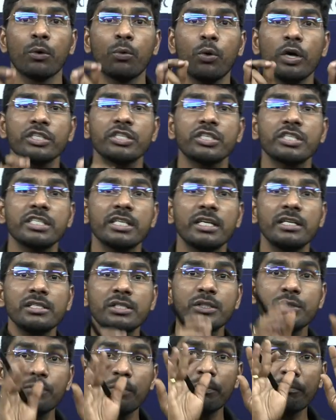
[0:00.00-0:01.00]

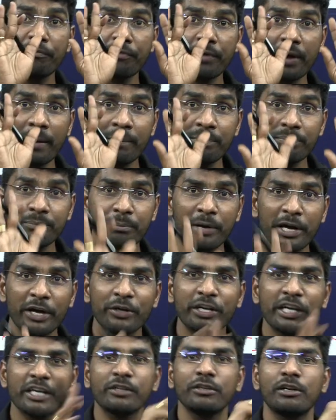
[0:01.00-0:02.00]
questions from
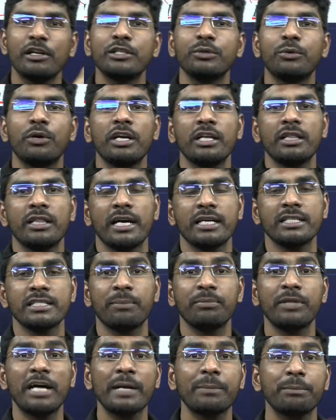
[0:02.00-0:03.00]
biotechnology only in the
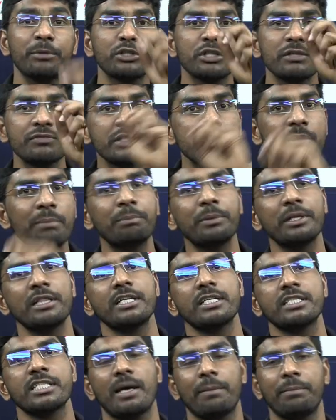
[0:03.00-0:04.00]
exam that much of simple
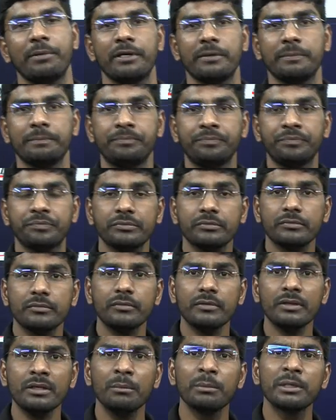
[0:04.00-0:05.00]
this chapter
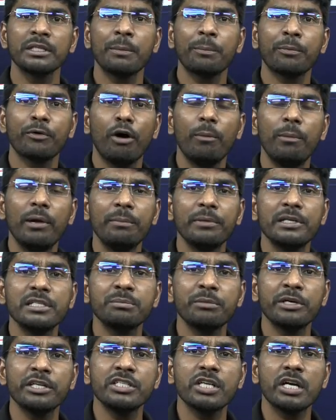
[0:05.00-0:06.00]
but the problem is
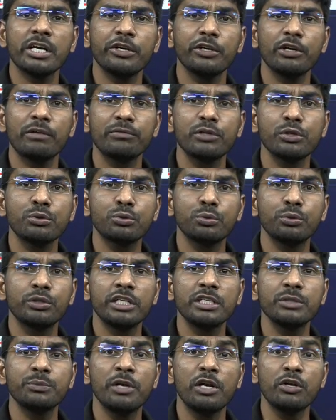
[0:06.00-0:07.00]
majority of the
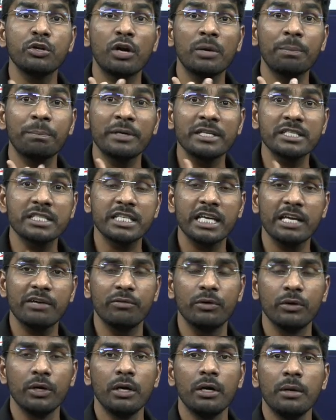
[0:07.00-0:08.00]
students will not
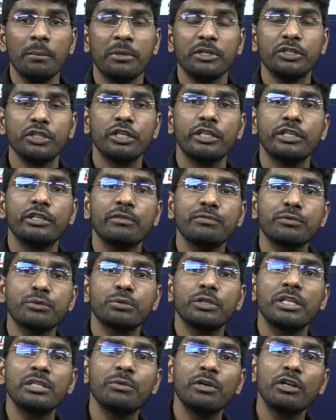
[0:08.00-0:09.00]
perceive majority of
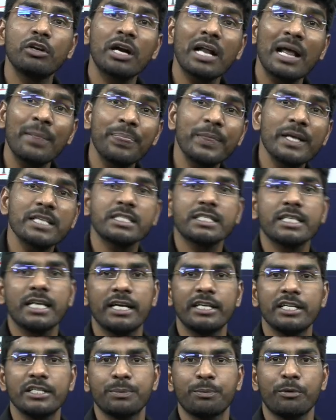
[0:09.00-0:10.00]
students will not
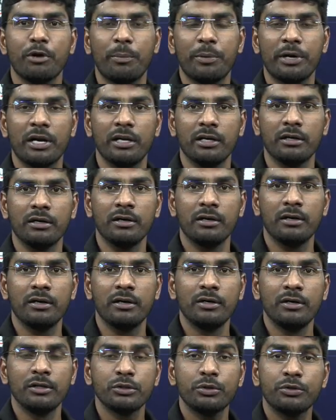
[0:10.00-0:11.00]
understand this properly
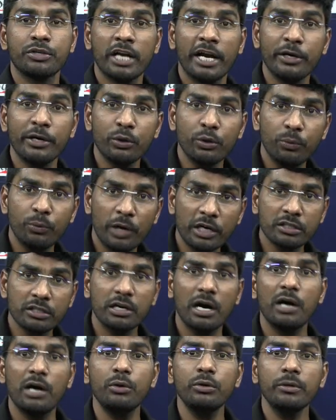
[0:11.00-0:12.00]
so try to work
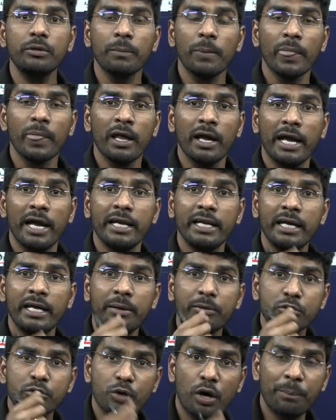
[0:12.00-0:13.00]
out
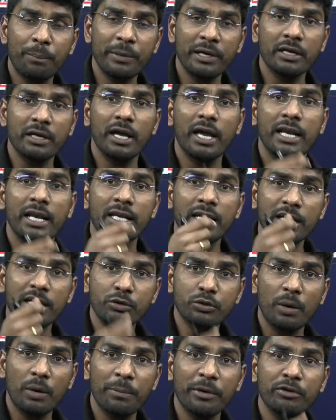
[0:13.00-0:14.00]
any topic, any
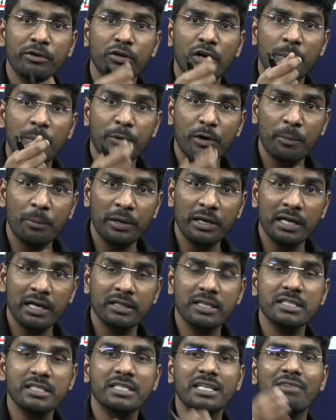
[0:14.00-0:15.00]
topic not properly
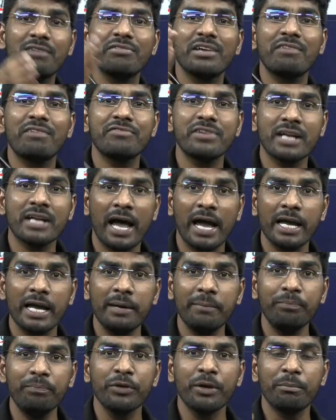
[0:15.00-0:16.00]
understand. We have
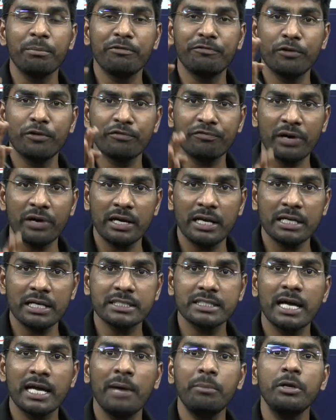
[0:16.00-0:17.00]
time before final
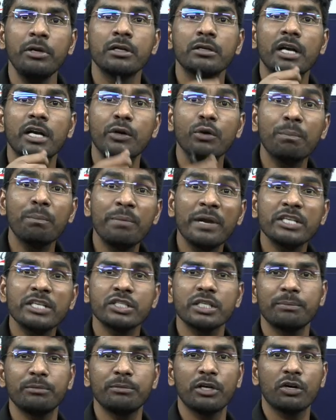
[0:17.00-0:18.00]
exam. Try to
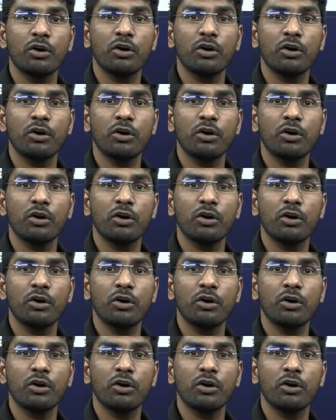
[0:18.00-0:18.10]
brush up the